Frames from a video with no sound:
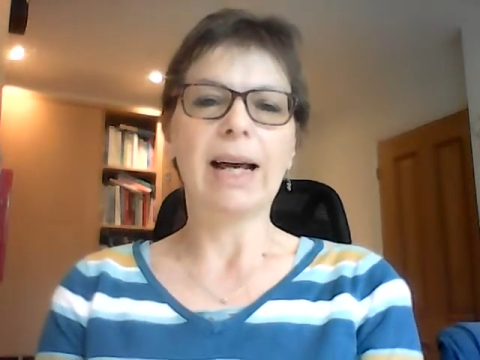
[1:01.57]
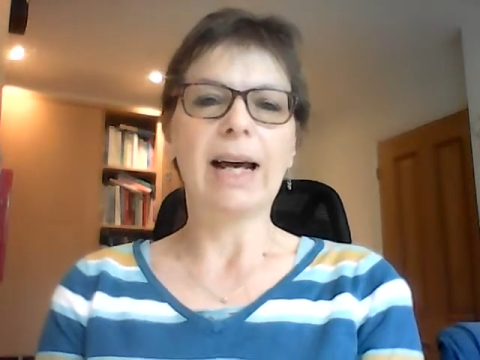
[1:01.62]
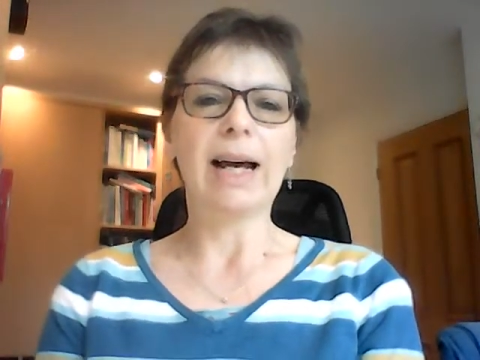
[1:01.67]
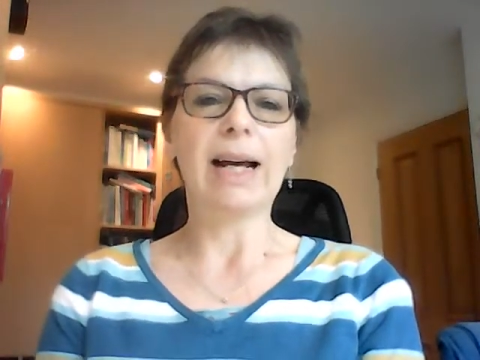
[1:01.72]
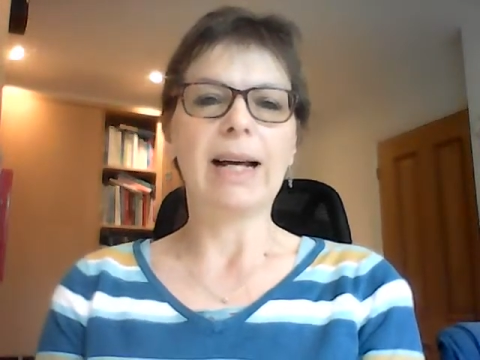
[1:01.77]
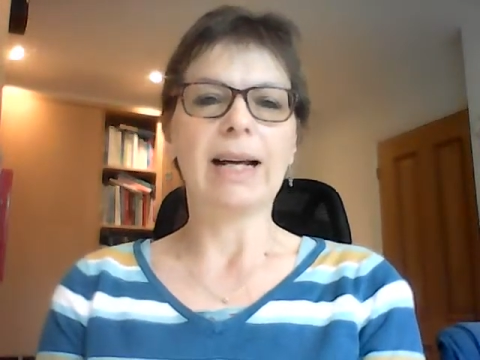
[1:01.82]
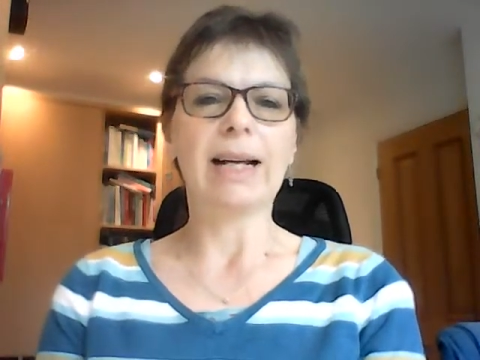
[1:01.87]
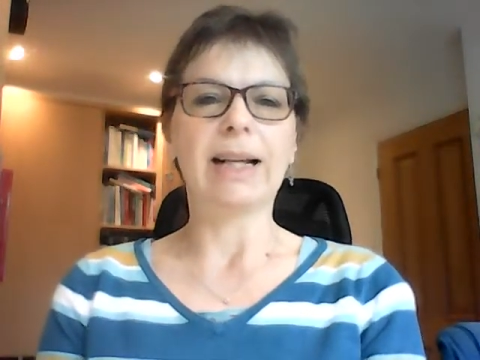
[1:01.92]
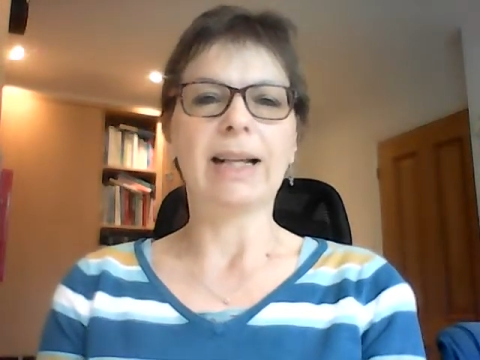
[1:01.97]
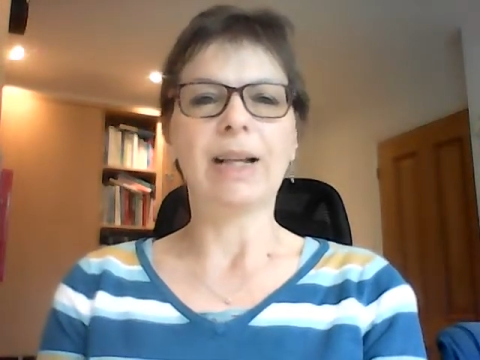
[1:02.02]

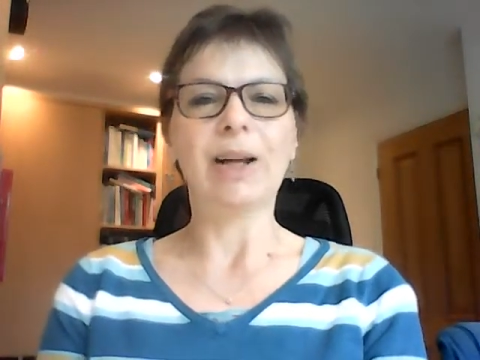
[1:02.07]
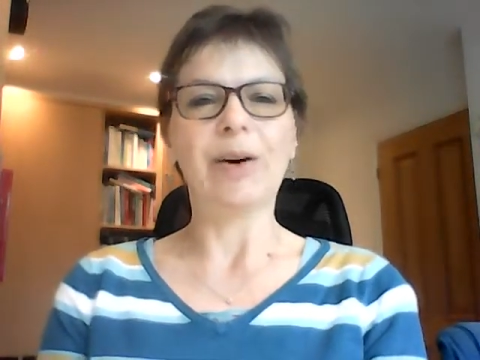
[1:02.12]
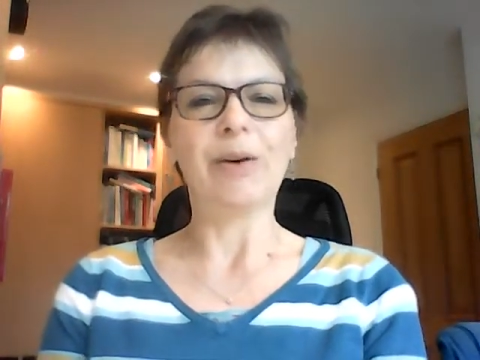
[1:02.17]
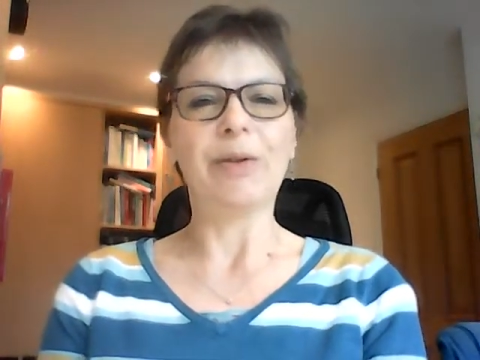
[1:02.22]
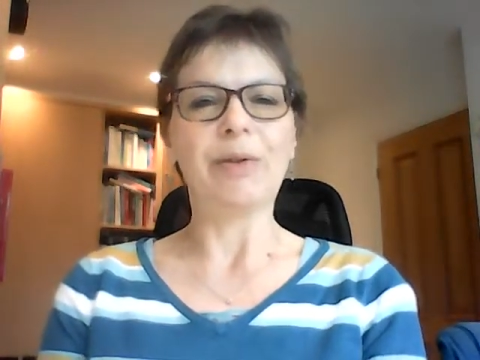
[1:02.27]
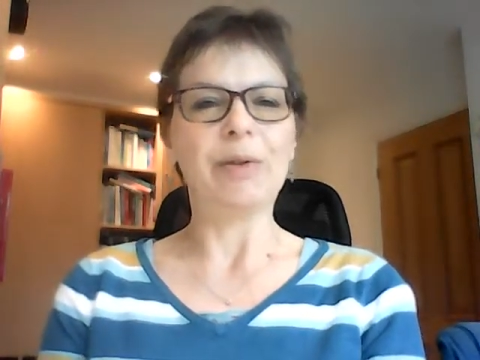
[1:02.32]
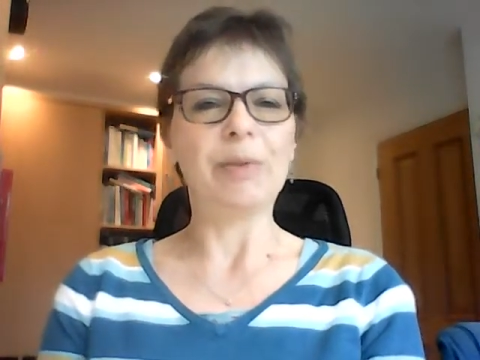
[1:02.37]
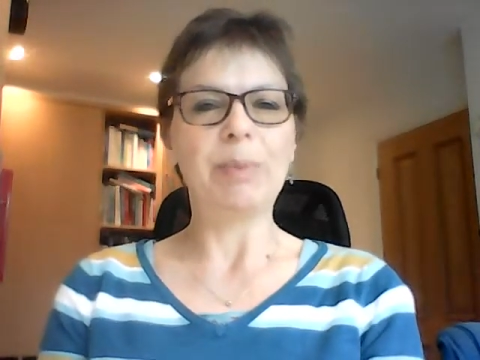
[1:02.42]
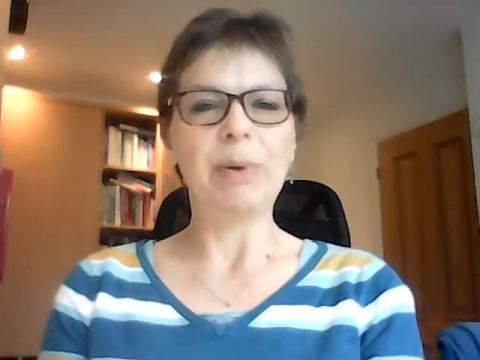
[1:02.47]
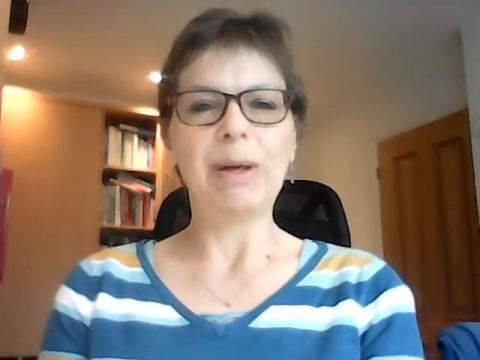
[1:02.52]
And
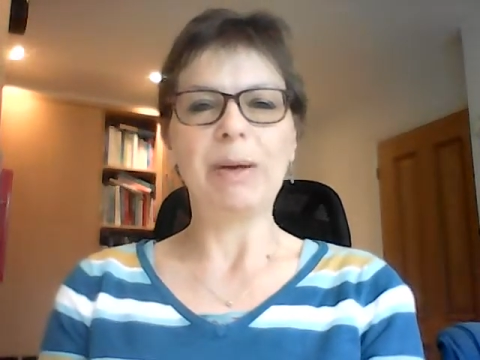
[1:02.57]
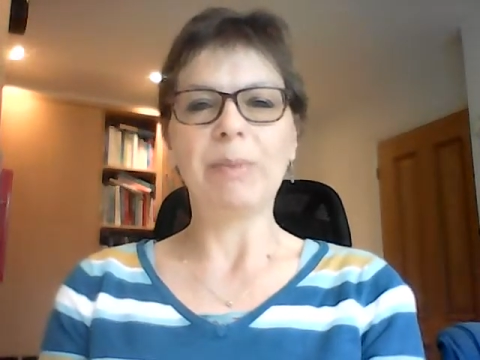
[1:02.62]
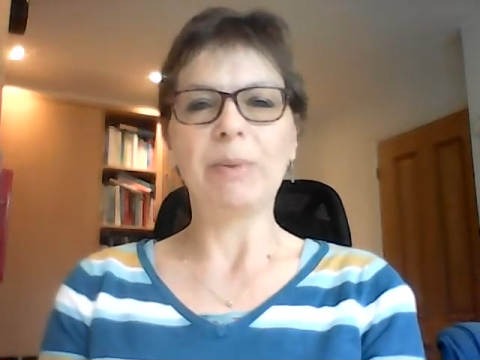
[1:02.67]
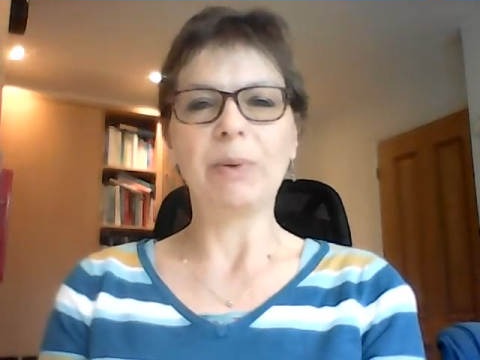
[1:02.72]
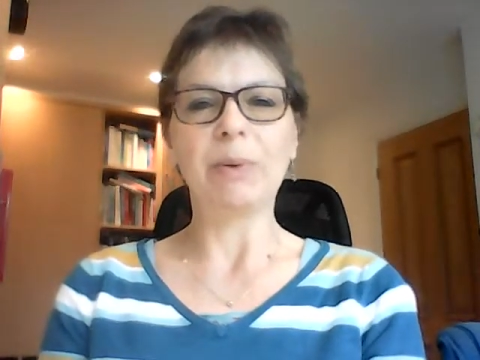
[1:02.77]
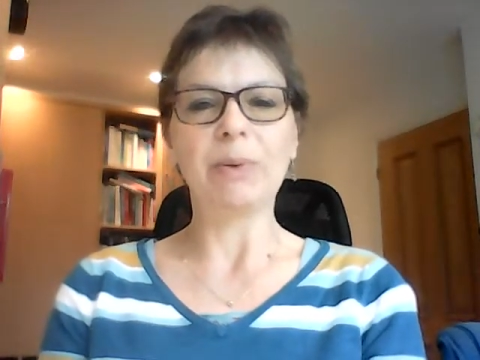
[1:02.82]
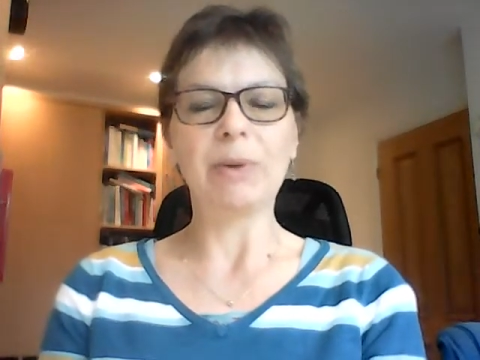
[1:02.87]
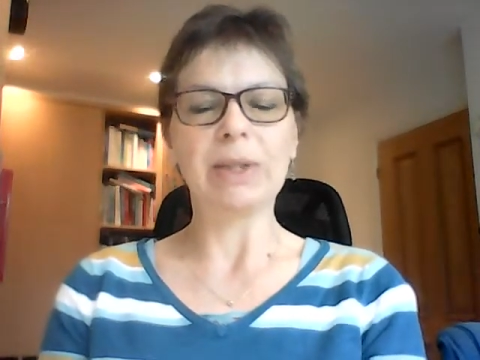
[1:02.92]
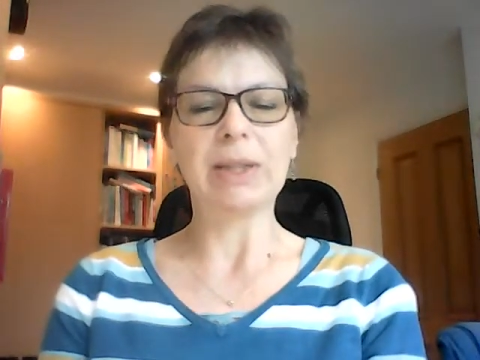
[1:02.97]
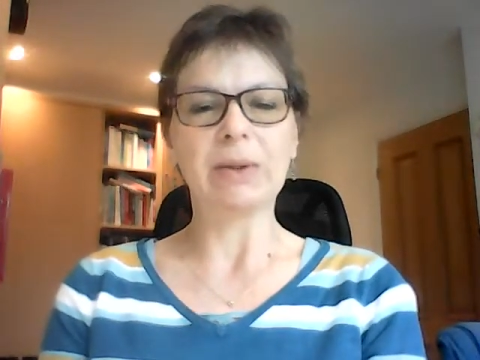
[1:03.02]
often
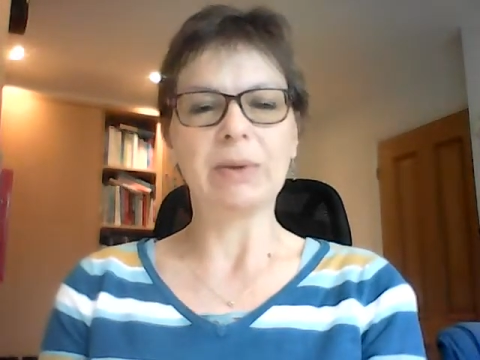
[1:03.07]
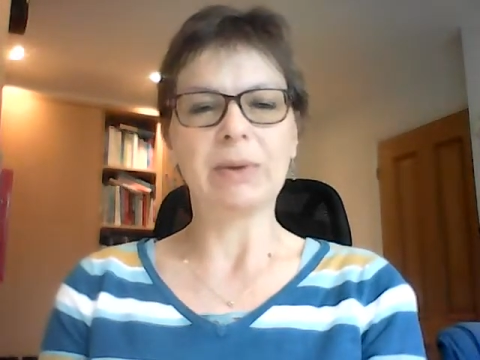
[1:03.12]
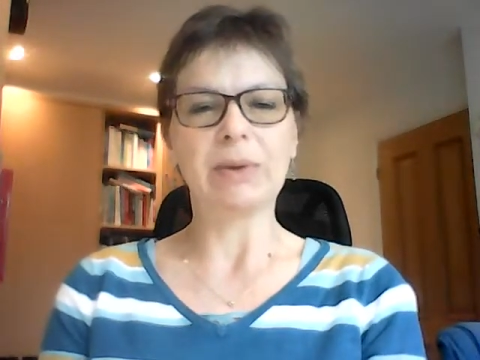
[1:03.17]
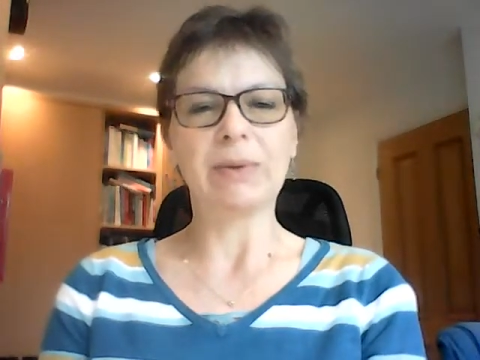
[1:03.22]
people sort of